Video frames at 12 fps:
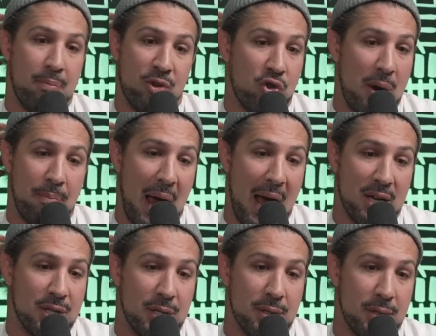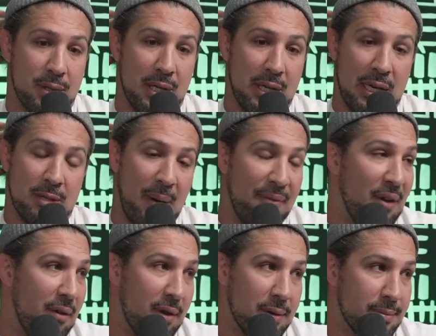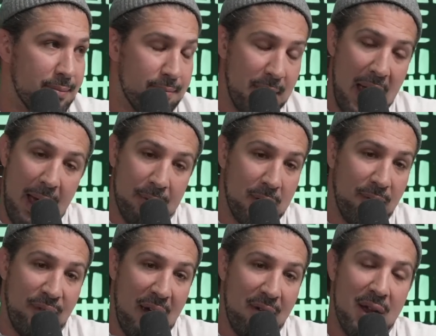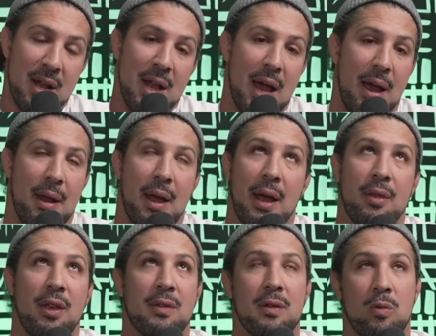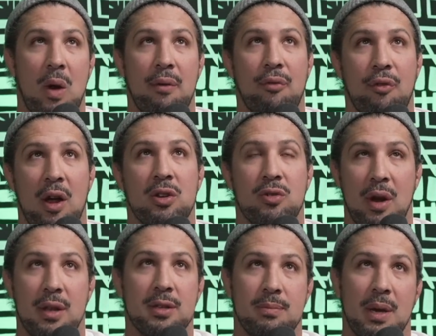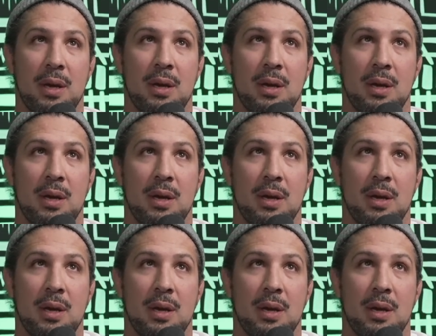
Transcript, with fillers: straight passion. Yeah. He, he's my favorite, my absolute favorite. And this is what frustrates me